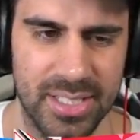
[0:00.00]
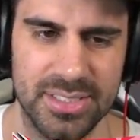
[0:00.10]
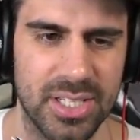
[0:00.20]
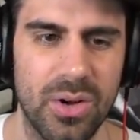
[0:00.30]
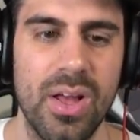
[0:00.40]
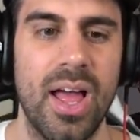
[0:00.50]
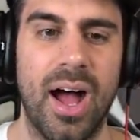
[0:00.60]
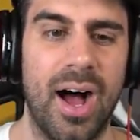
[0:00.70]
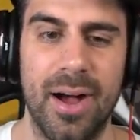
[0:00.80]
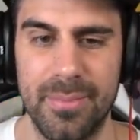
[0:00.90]
So
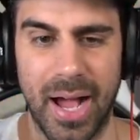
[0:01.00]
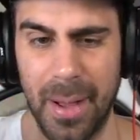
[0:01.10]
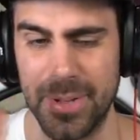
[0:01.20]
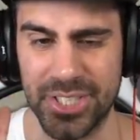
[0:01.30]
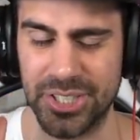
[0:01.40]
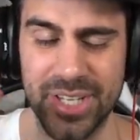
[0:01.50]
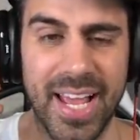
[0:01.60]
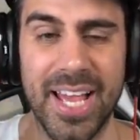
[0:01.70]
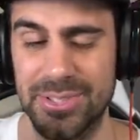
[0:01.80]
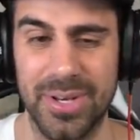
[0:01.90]
um, I'm gonna show you
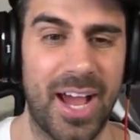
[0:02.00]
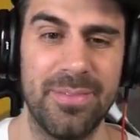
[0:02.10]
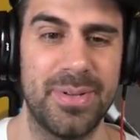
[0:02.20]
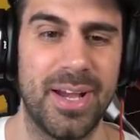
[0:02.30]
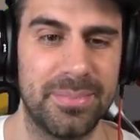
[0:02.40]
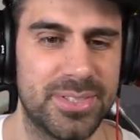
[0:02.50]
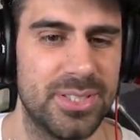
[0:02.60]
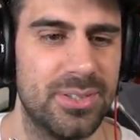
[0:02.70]
guys what I've been up to.